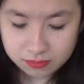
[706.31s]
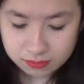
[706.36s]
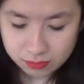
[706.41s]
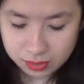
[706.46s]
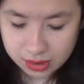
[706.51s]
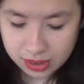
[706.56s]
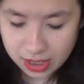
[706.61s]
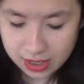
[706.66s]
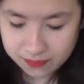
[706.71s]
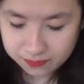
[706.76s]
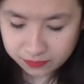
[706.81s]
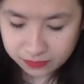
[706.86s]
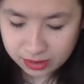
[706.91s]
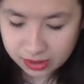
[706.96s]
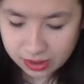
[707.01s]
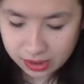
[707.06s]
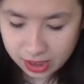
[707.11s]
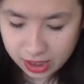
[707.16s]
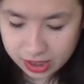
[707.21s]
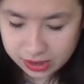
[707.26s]
But yeah,
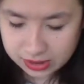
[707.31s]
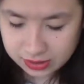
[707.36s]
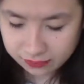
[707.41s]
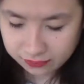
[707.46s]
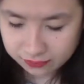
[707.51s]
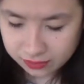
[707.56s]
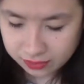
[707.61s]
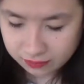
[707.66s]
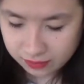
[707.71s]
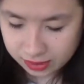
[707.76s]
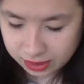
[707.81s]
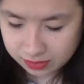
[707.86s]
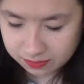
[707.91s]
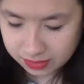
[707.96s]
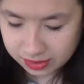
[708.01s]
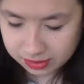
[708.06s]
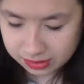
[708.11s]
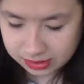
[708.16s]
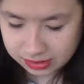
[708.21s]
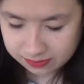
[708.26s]
I definitely
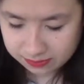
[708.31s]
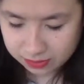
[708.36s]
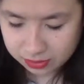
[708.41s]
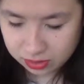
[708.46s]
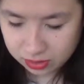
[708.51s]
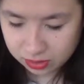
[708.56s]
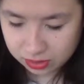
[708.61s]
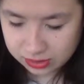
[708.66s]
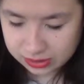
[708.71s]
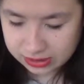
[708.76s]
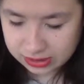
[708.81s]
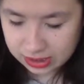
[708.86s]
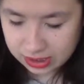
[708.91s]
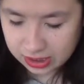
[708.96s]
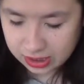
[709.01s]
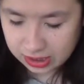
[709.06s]
recommend it because